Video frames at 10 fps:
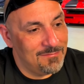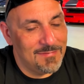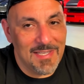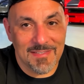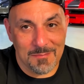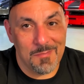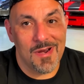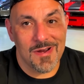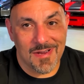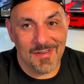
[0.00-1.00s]
it's
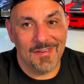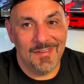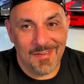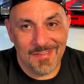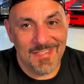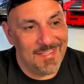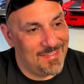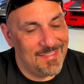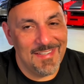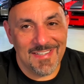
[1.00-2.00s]
America.
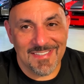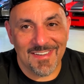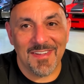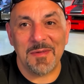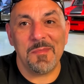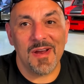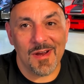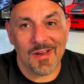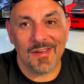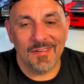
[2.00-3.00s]
It is all
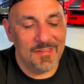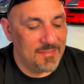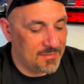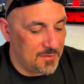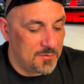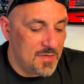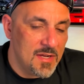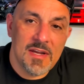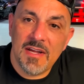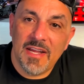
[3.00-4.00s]
America. So,
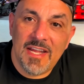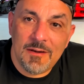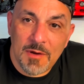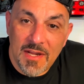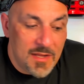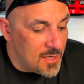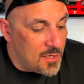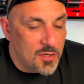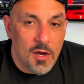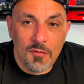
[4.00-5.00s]
anyway,
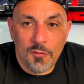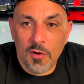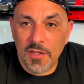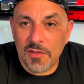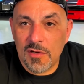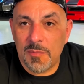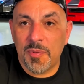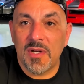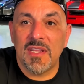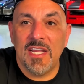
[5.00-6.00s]
go for it, do it,
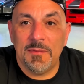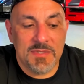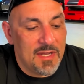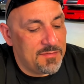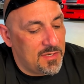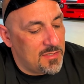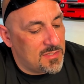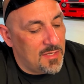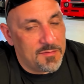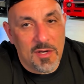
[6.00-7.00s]
put a camshaft in your
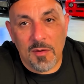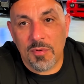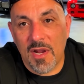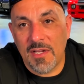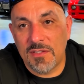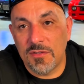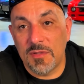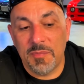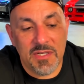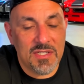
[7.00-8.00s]
stuff. Call Brian Tooley.
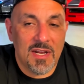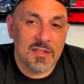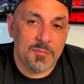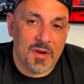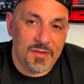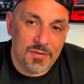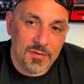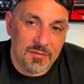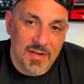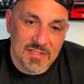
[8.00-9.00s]
Big shout out to Brian
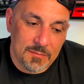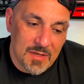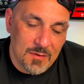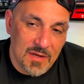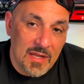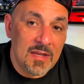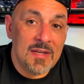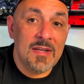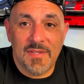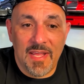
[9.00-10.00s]
Tooley Racing, by the way.
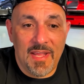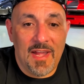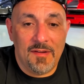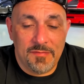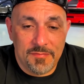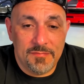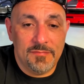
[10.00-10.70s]
They have